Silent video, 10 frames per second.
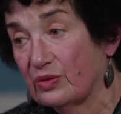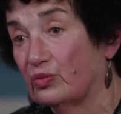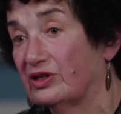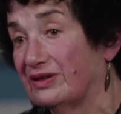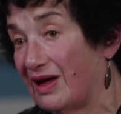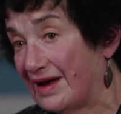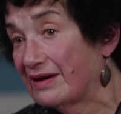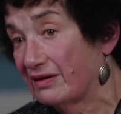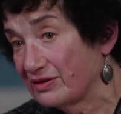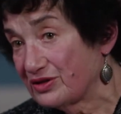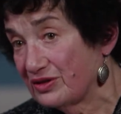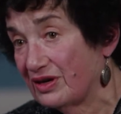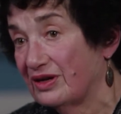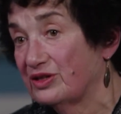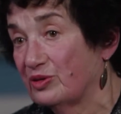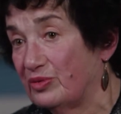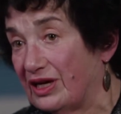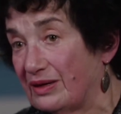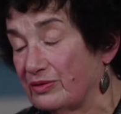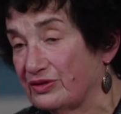would like us to be
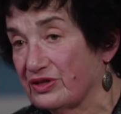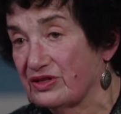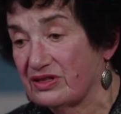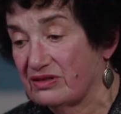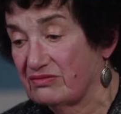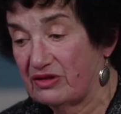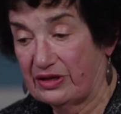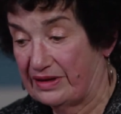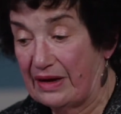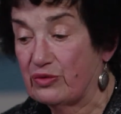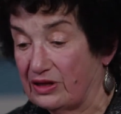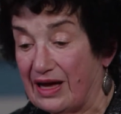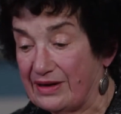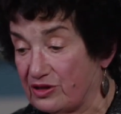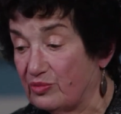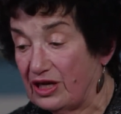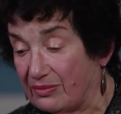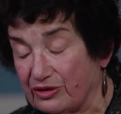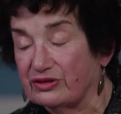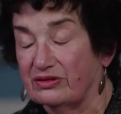able to, they would like to be
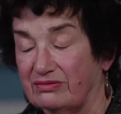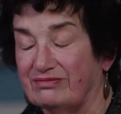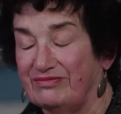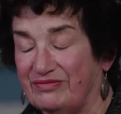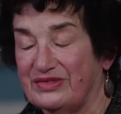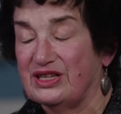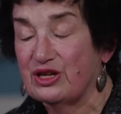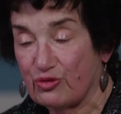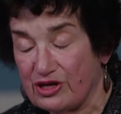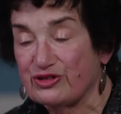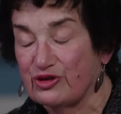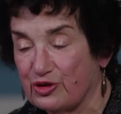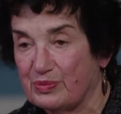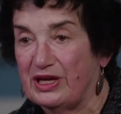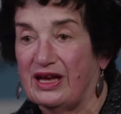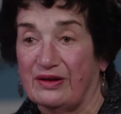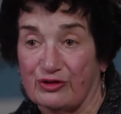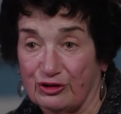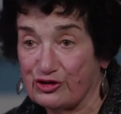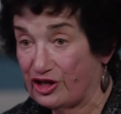able to decrease those
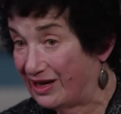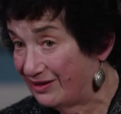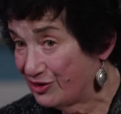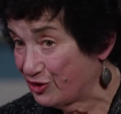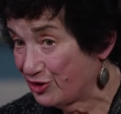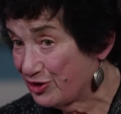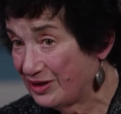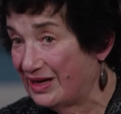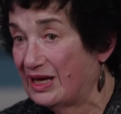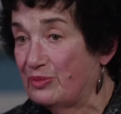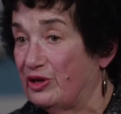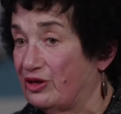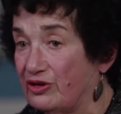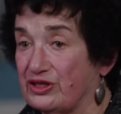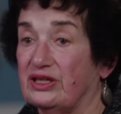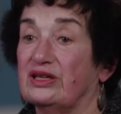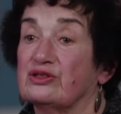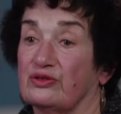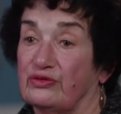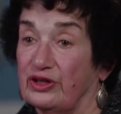behavioral challenges because it
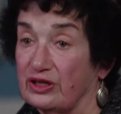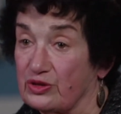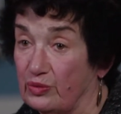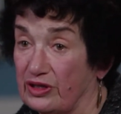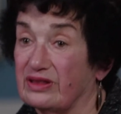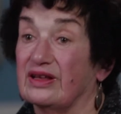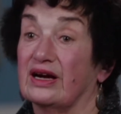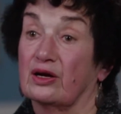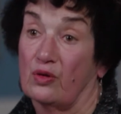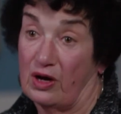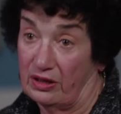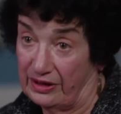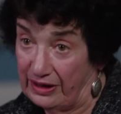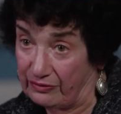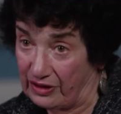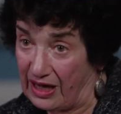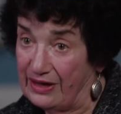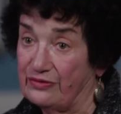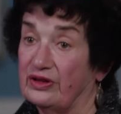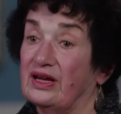interferes with their quality of
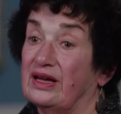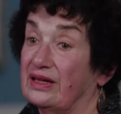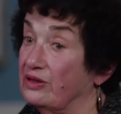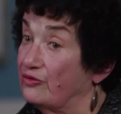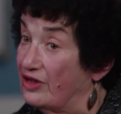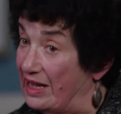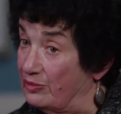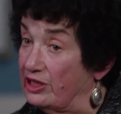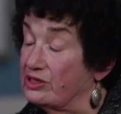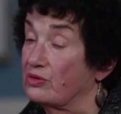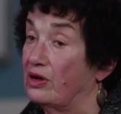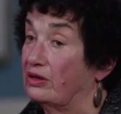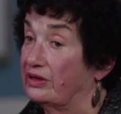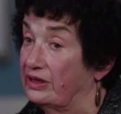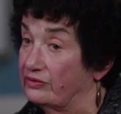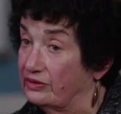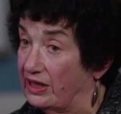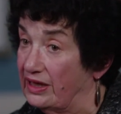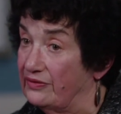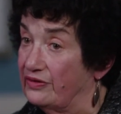life and the family's quality of
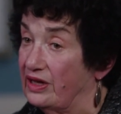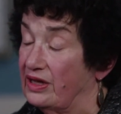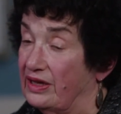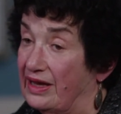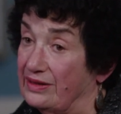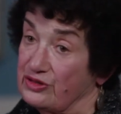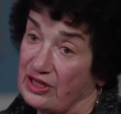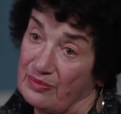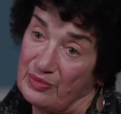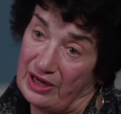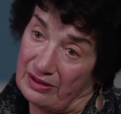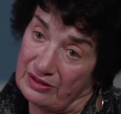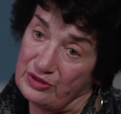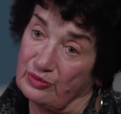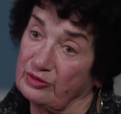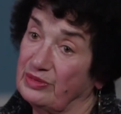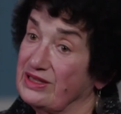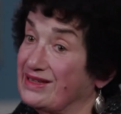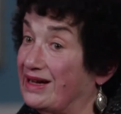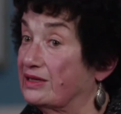life. And some parents would be
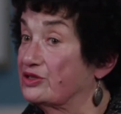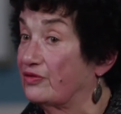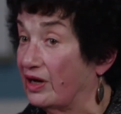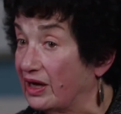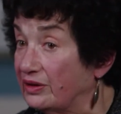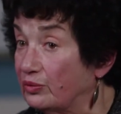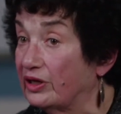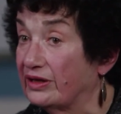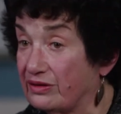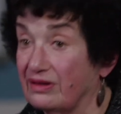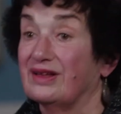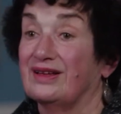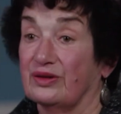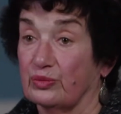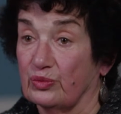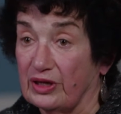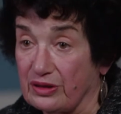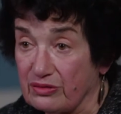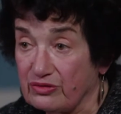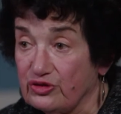satisfied
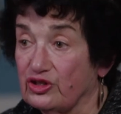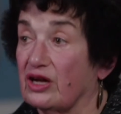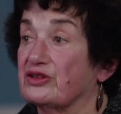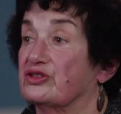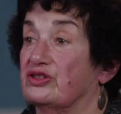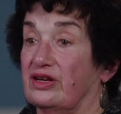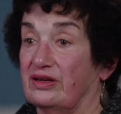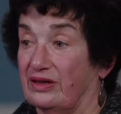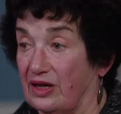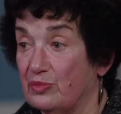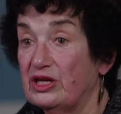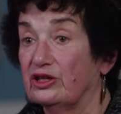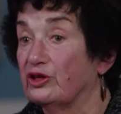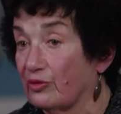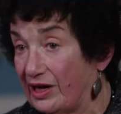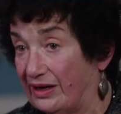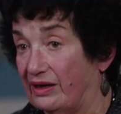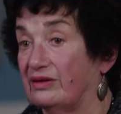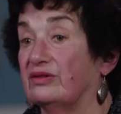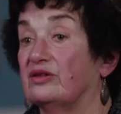with just
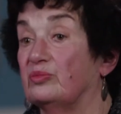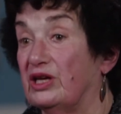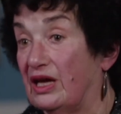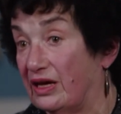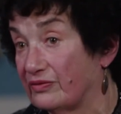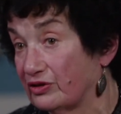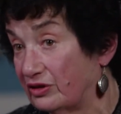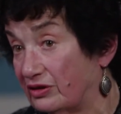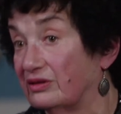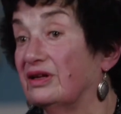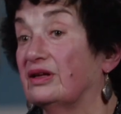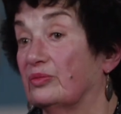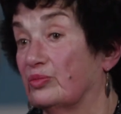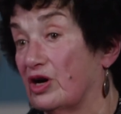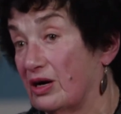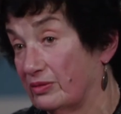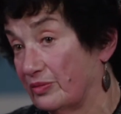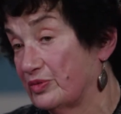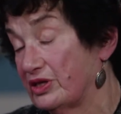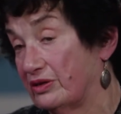ameliorating the behavioral
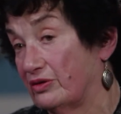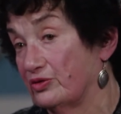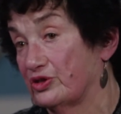problems in those